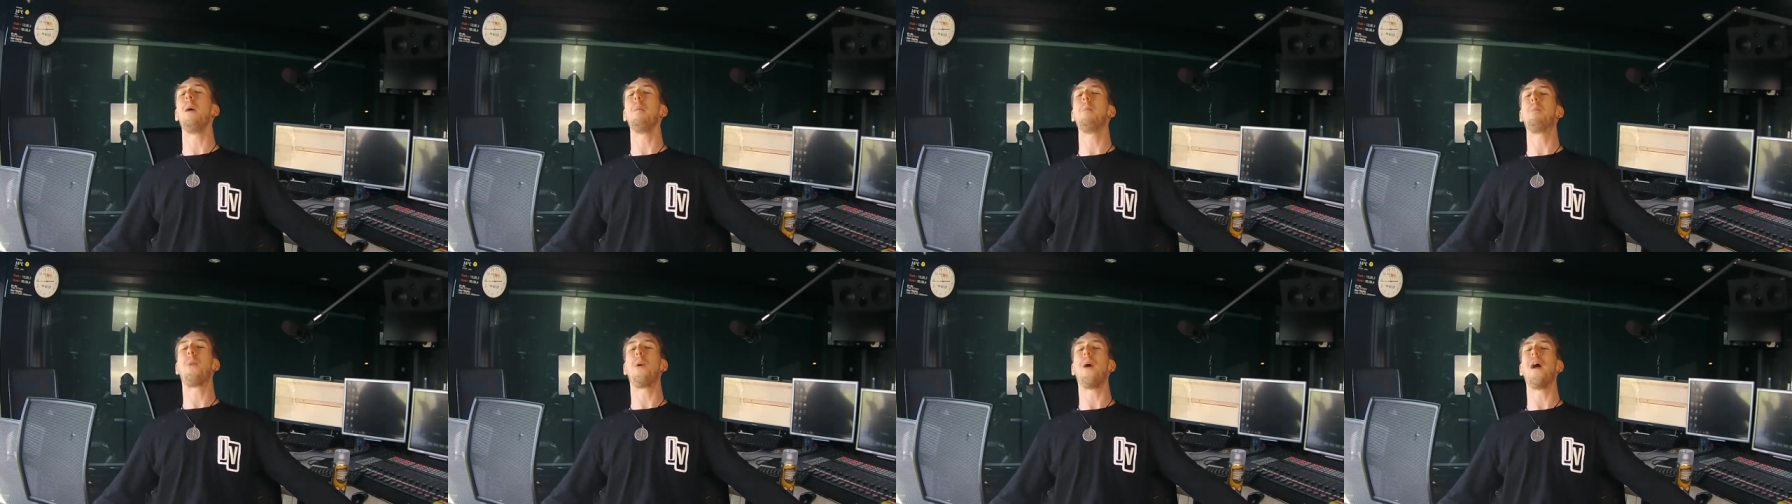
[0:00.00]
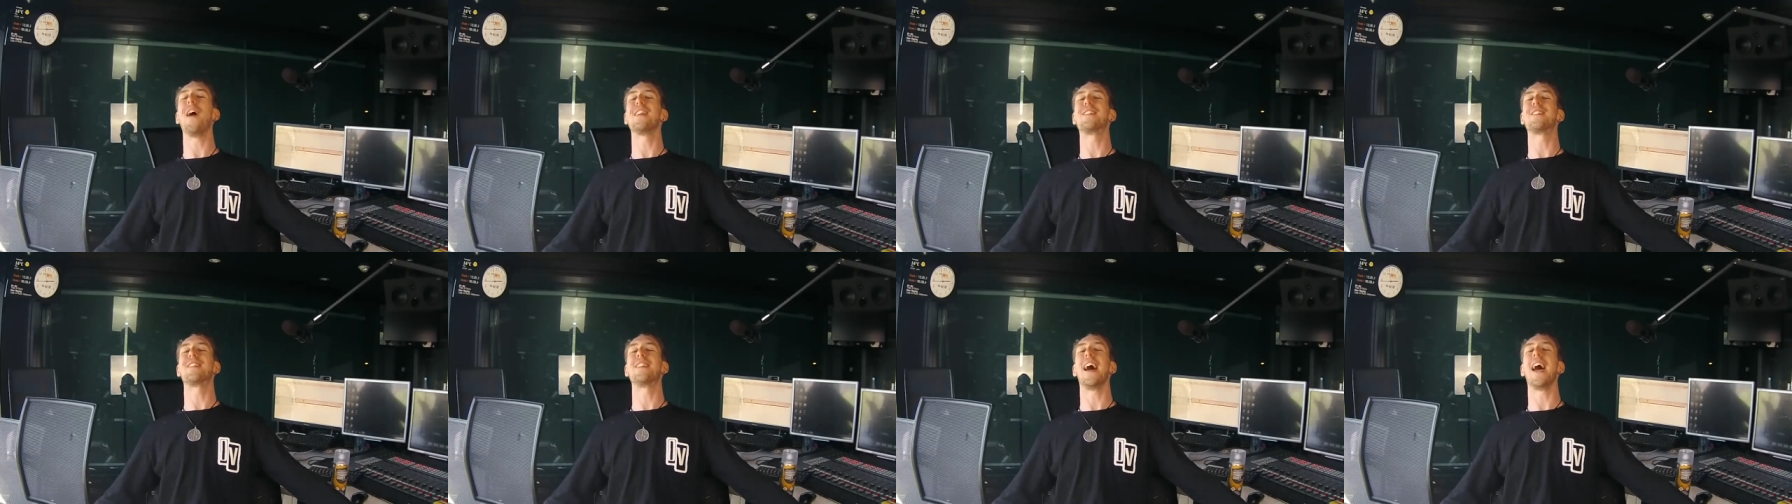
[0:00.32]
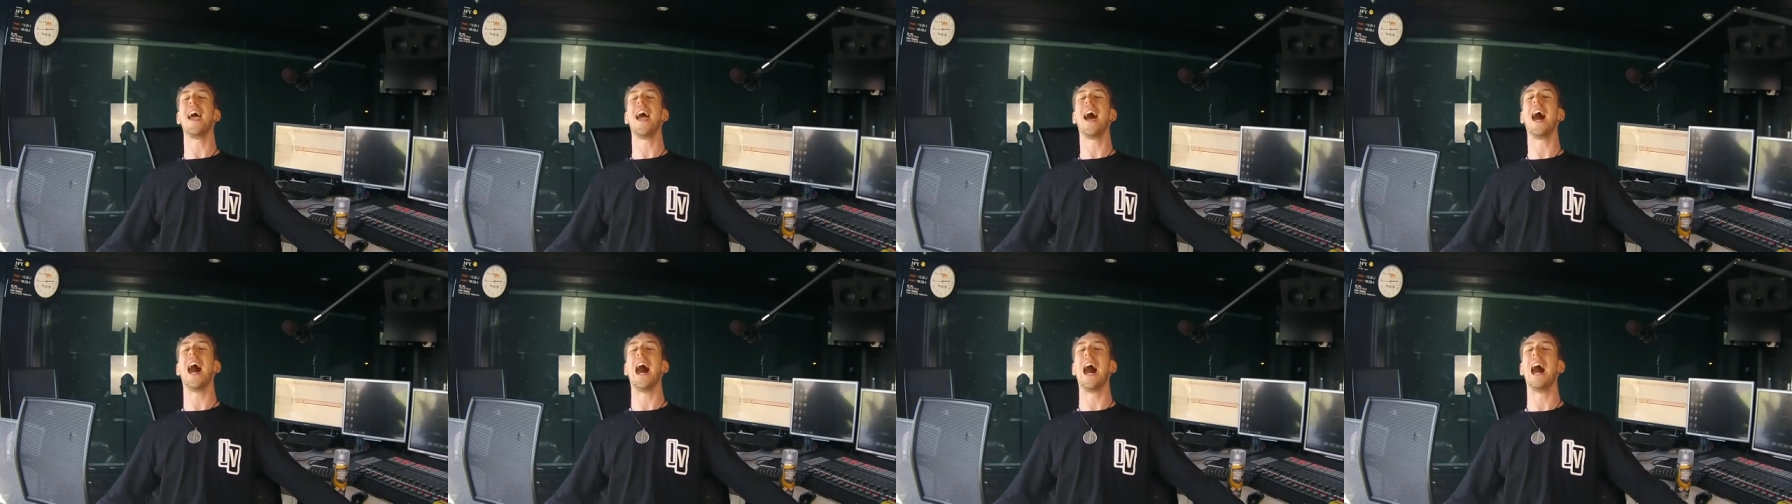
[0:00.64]
impressed
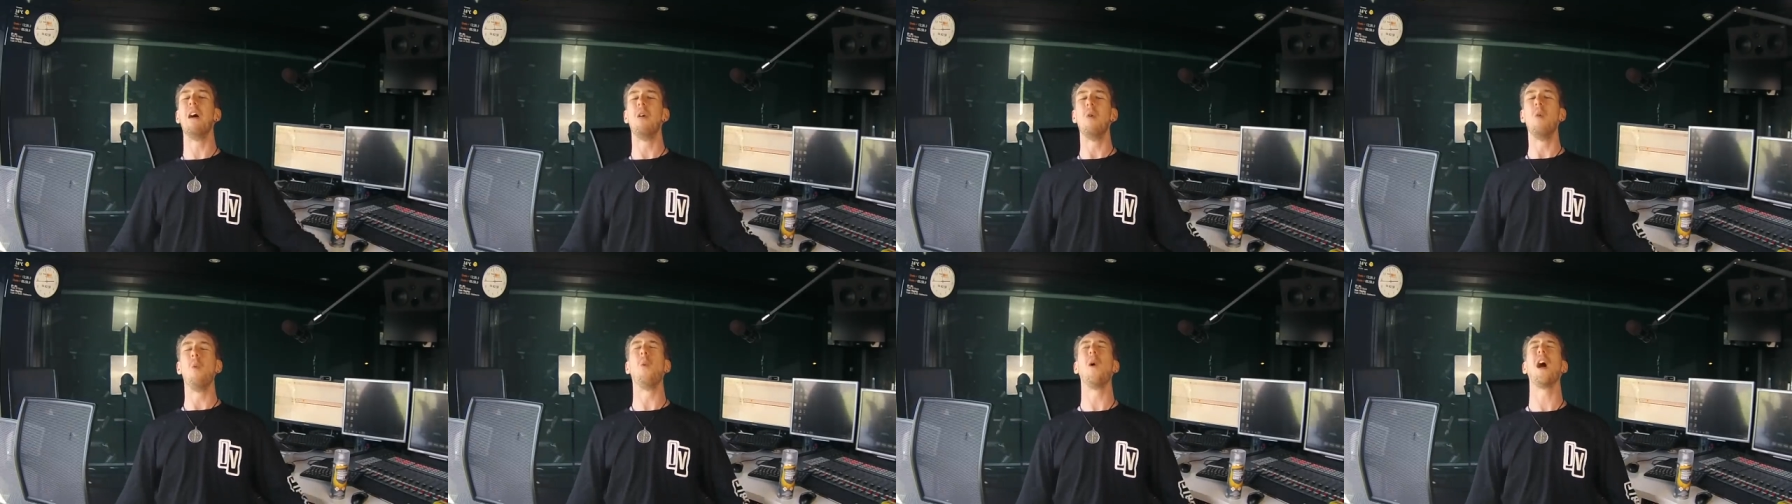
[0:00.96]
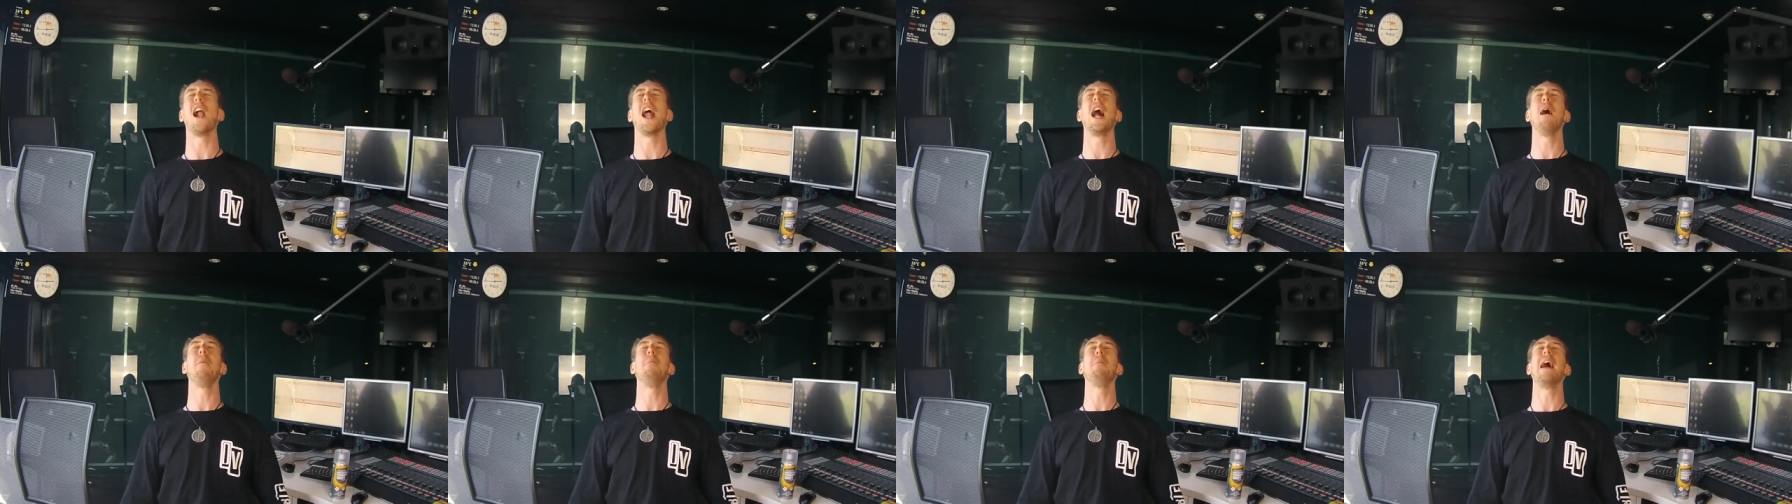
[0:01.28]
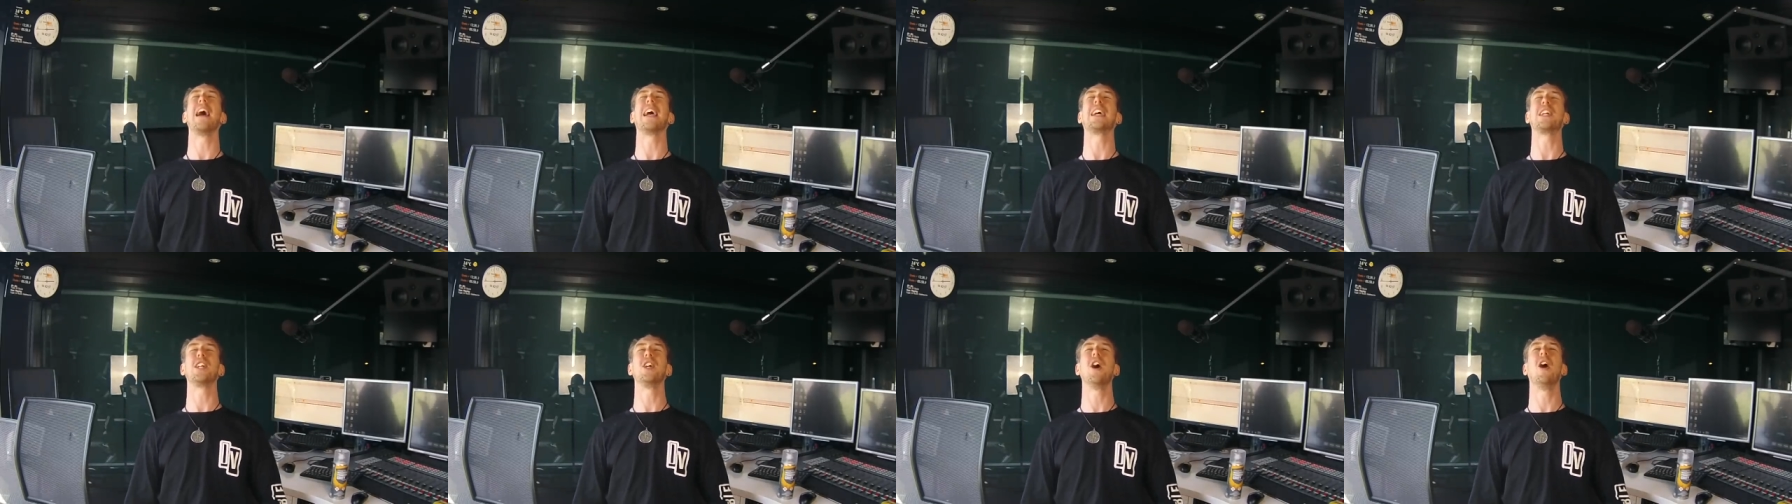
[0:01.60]
they are when I
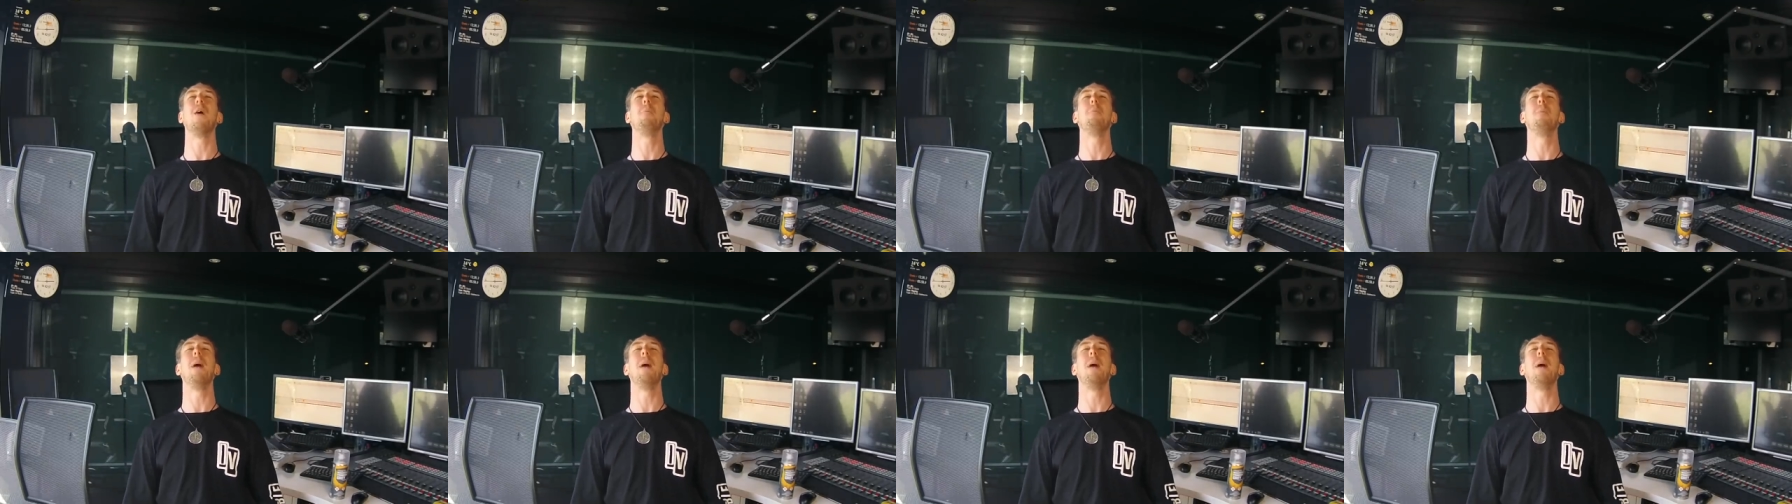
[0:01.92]
make your